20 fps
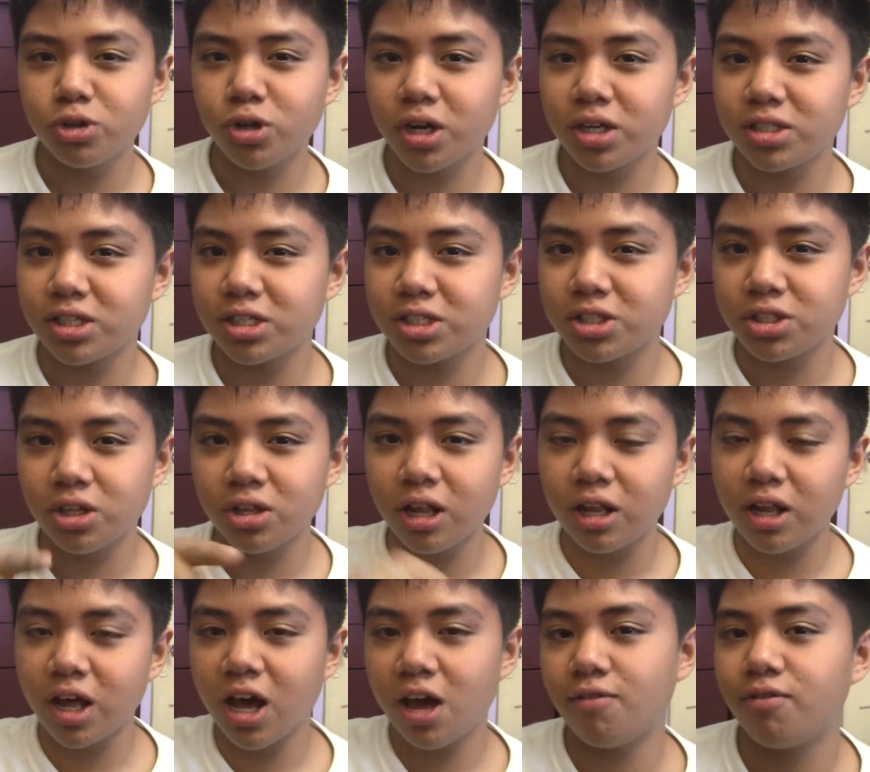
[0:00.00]
you guys are still
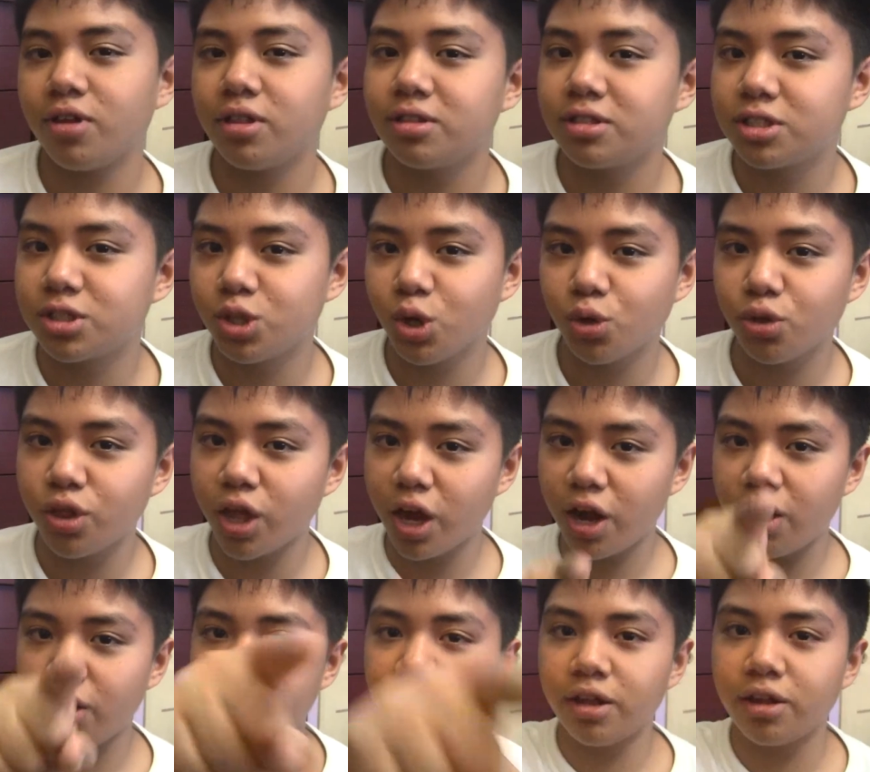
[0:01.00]
alive and still
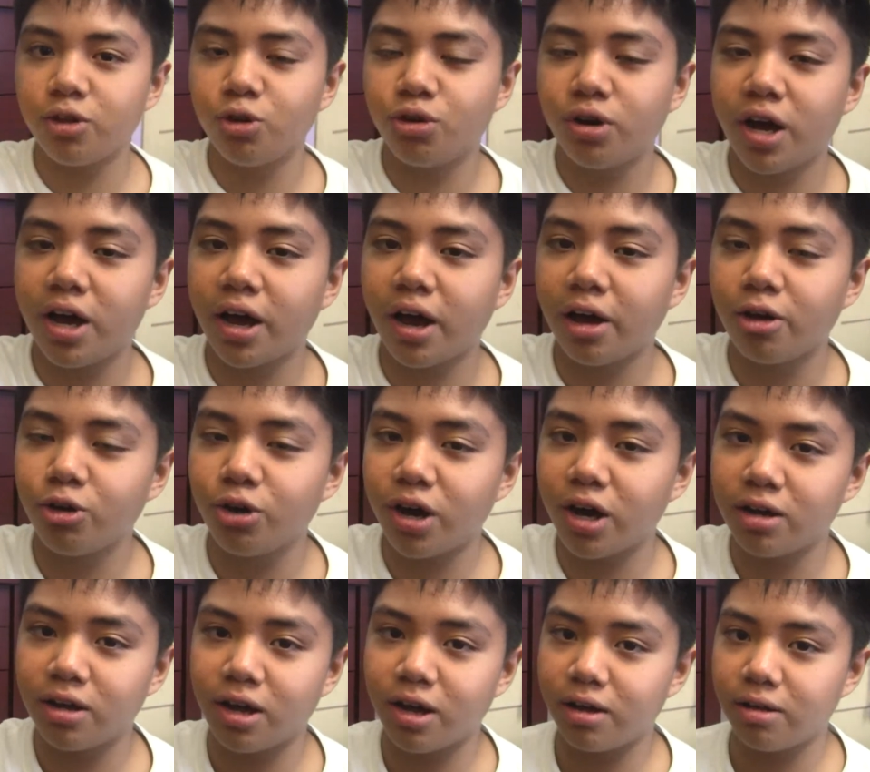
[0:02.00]
there and you're not, you're
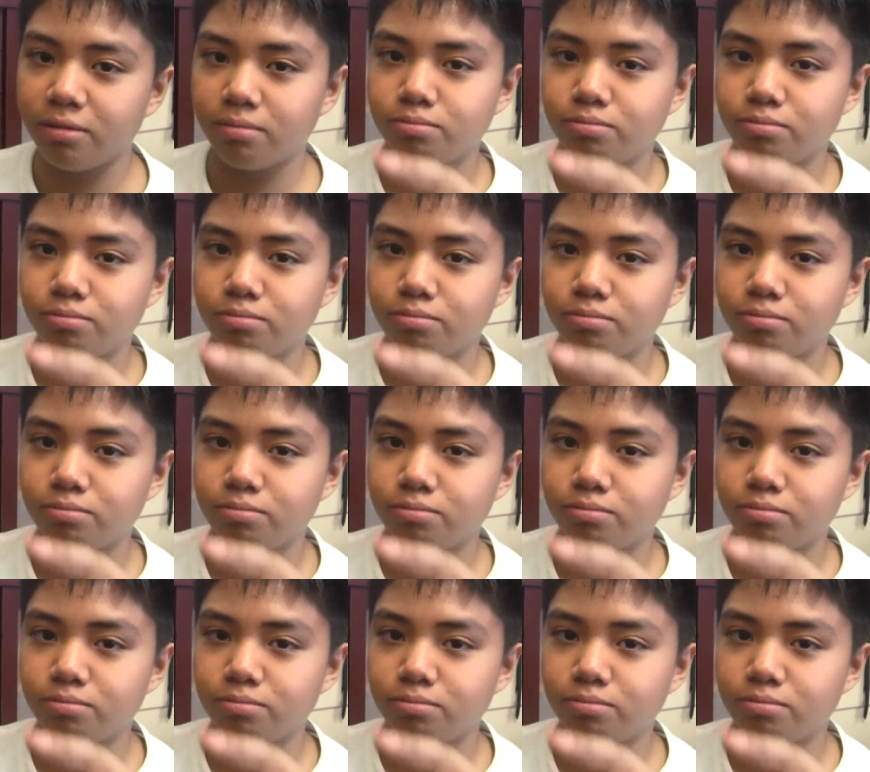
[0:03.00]
not,